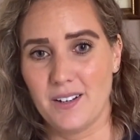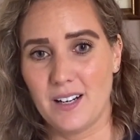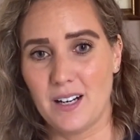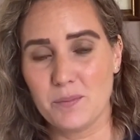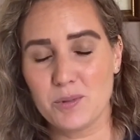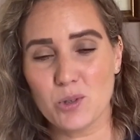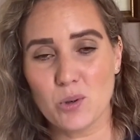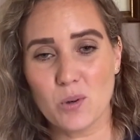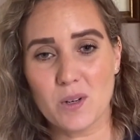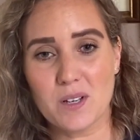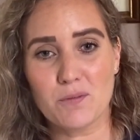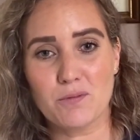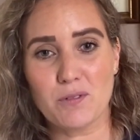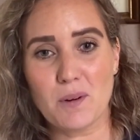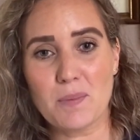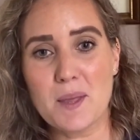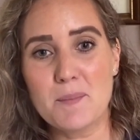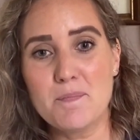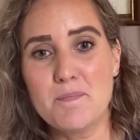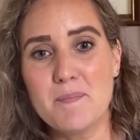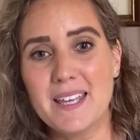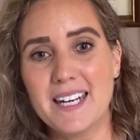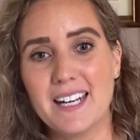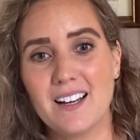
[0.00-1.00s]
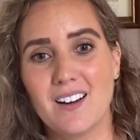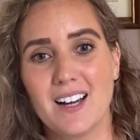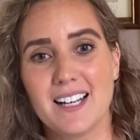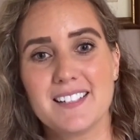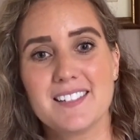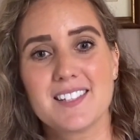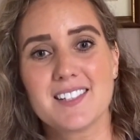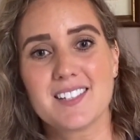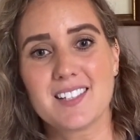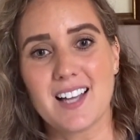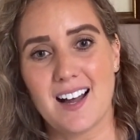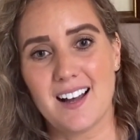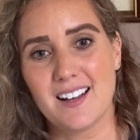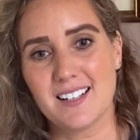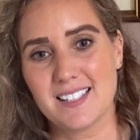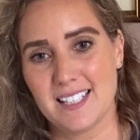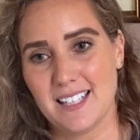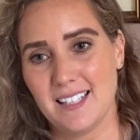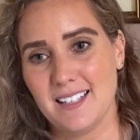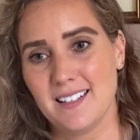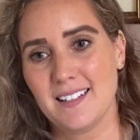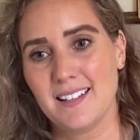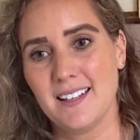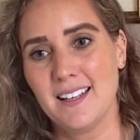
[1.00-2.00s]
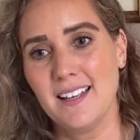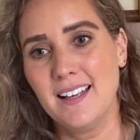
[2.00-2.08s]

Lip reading: I'm talking from the minute I started.